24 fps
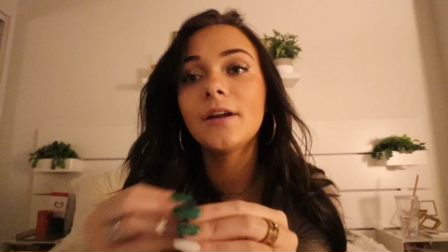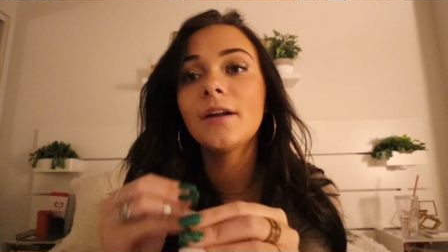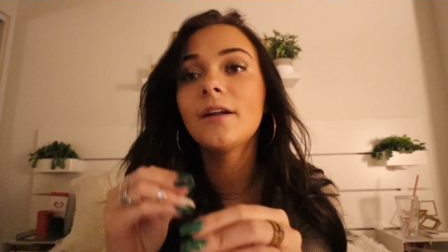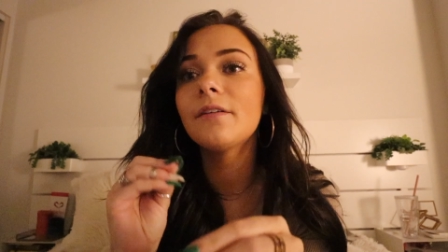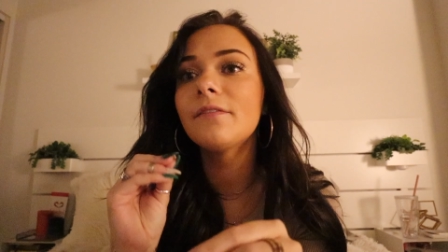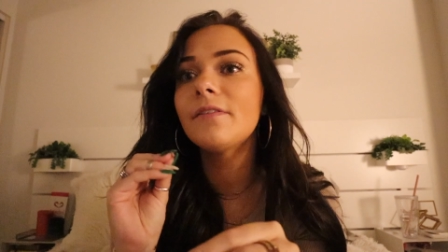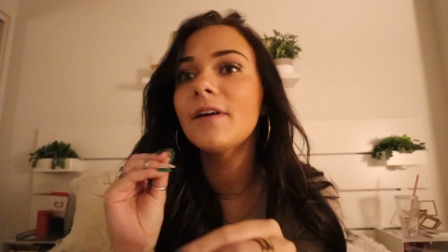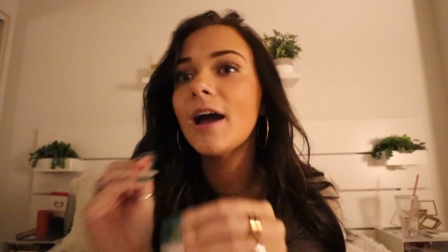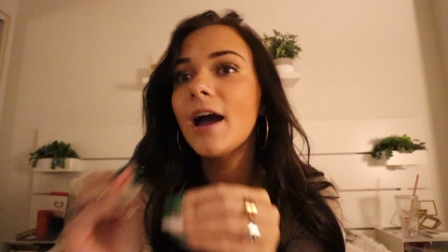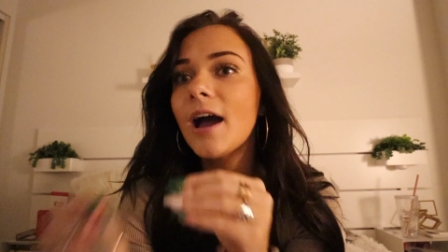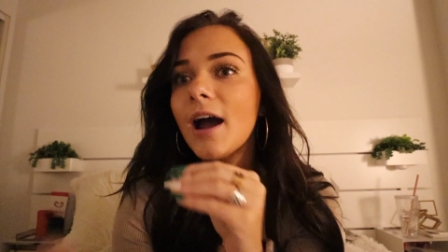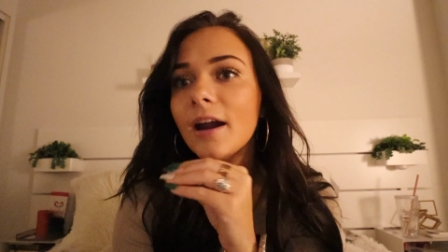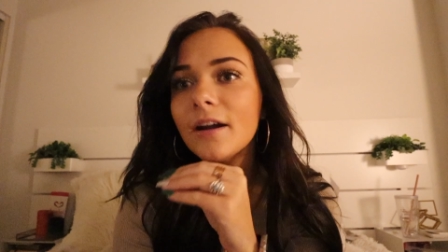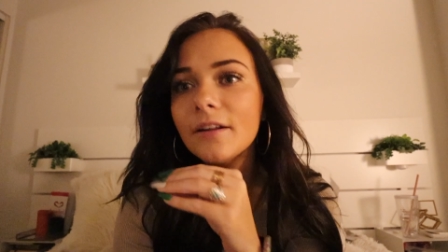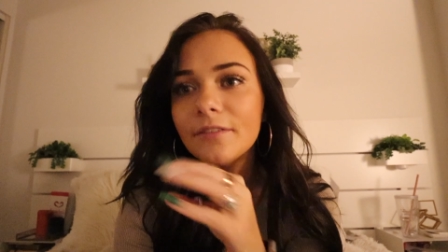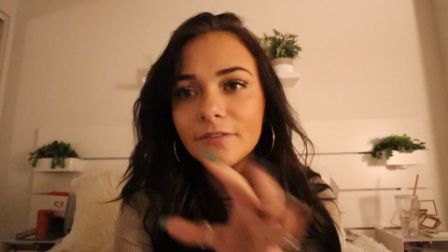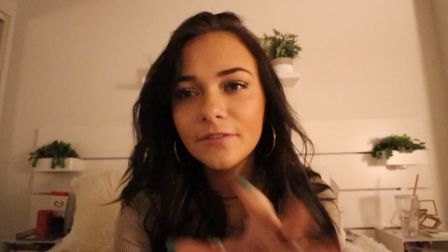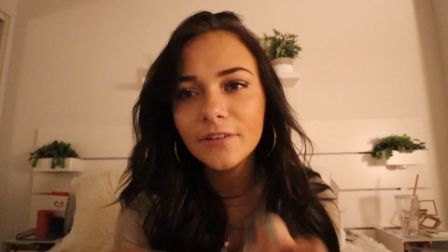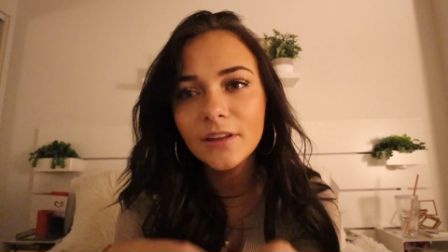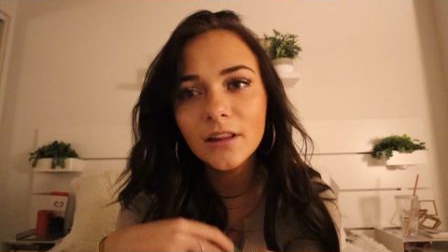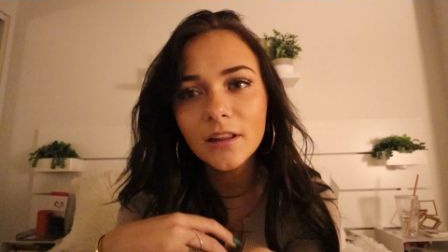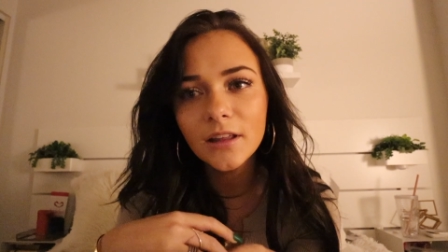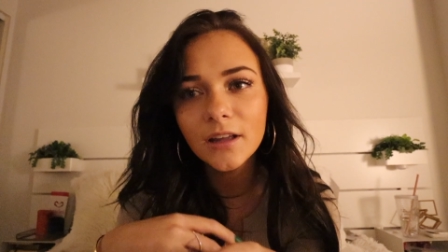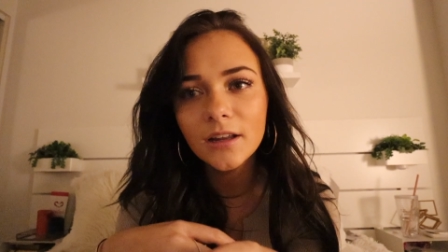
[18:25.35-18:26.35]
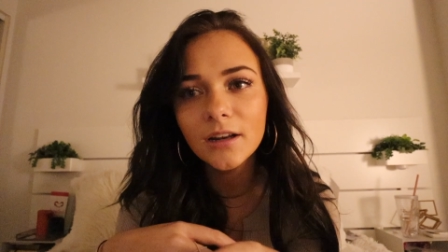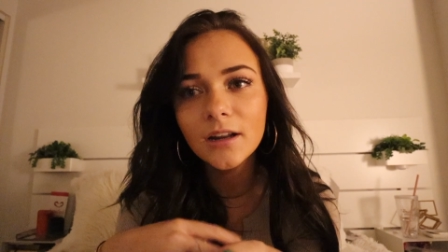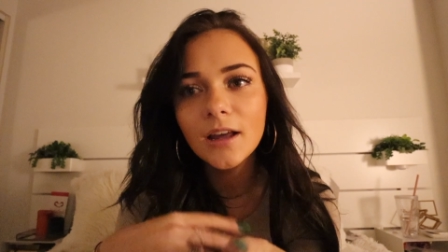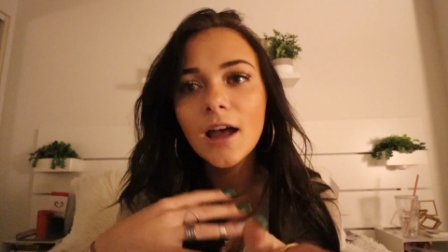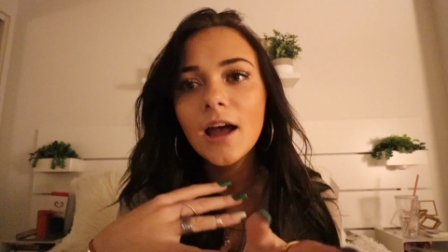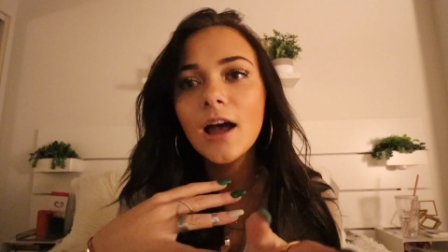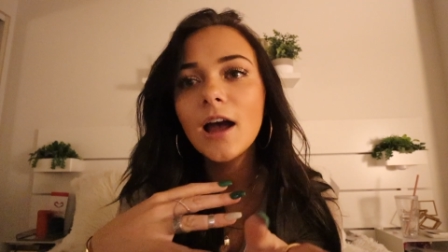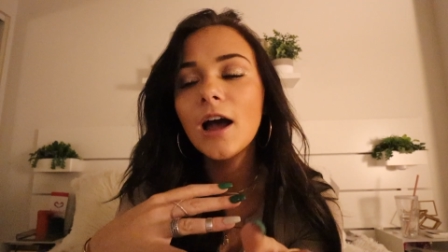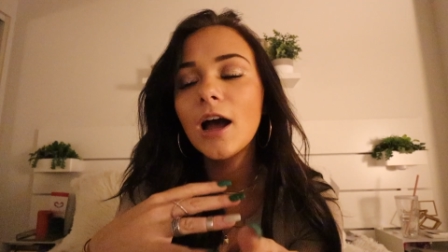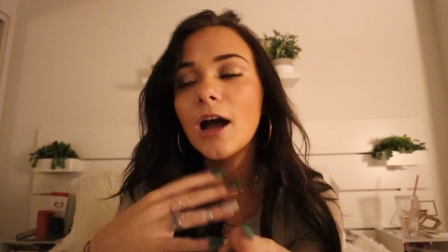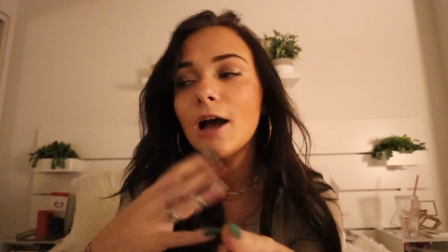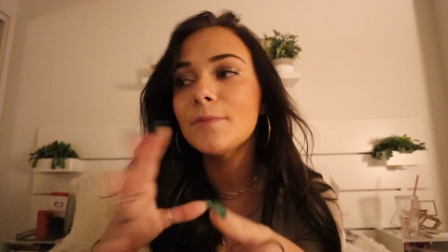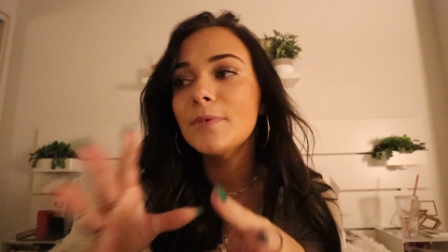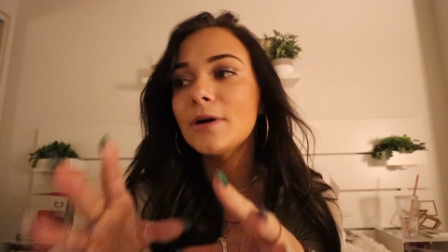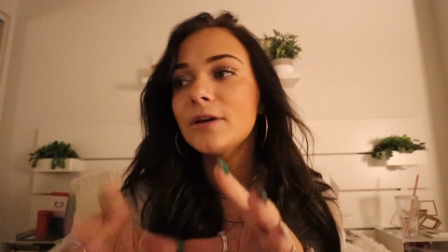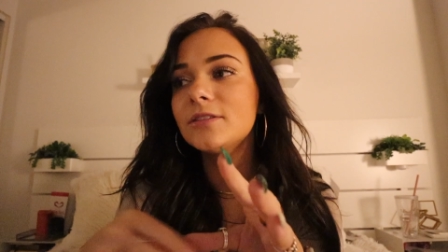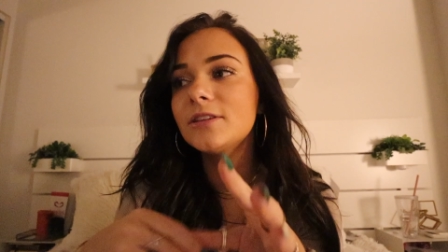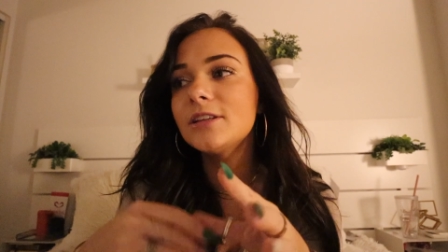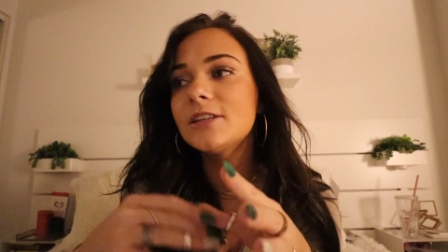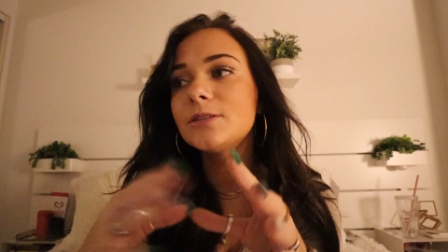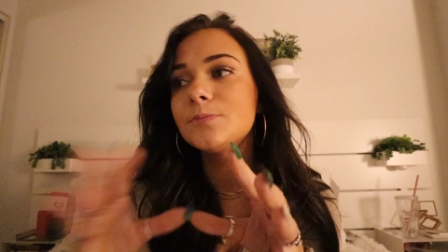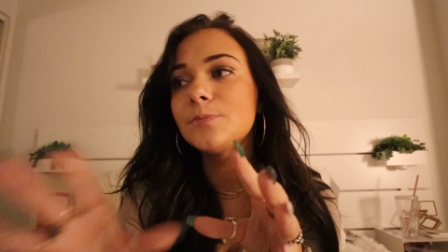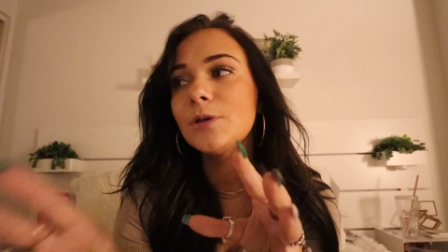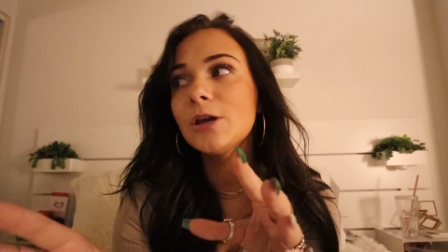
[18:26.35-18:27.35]
And I've had a feeling about
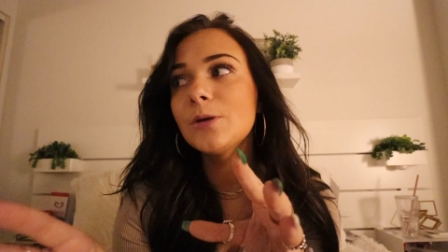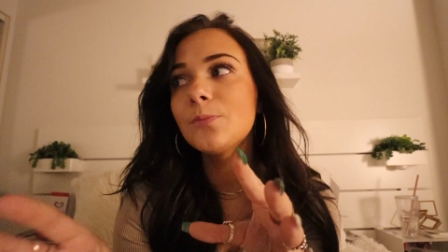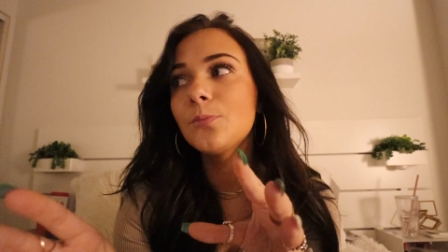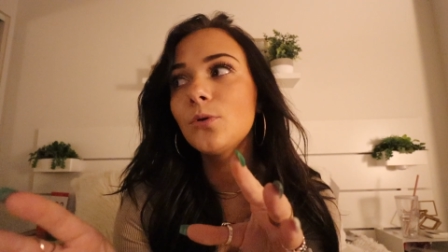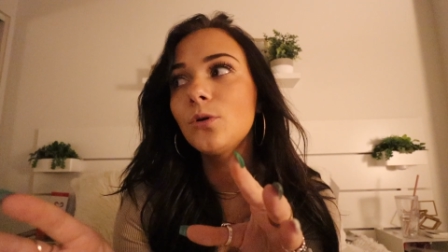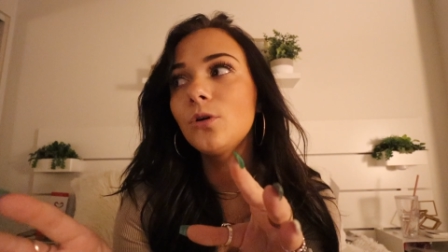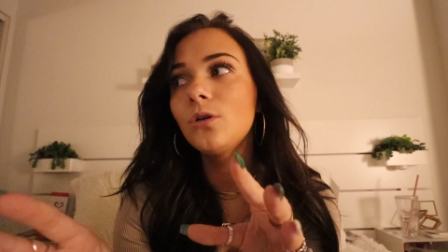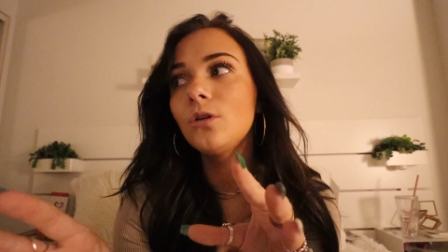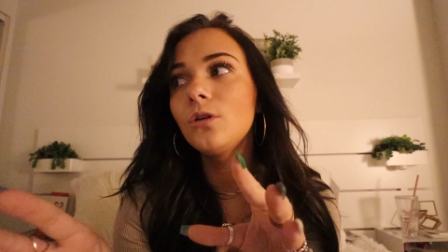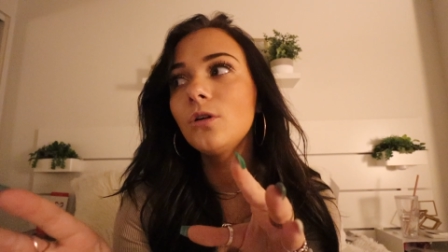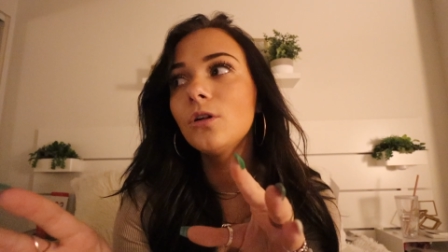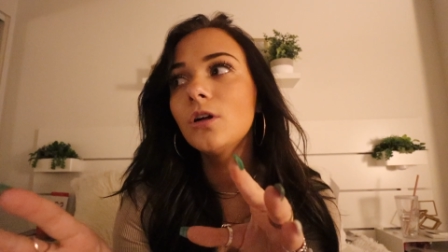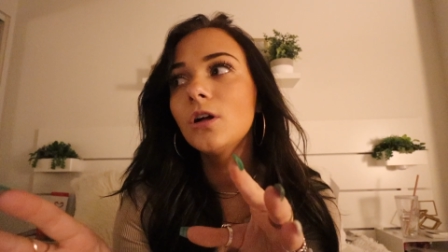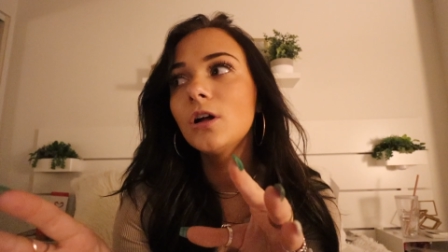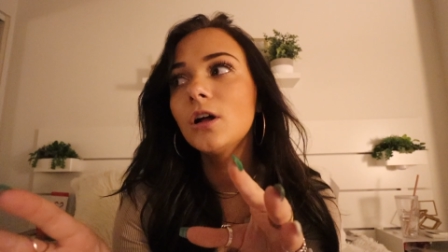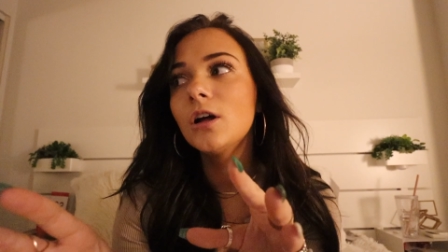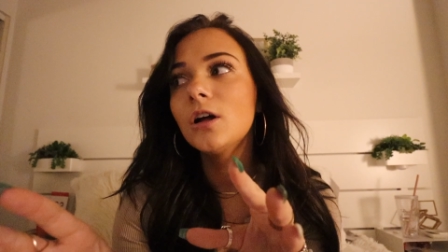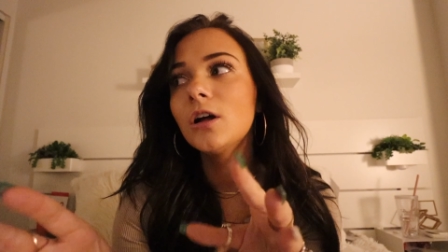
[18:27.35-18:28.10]
these people,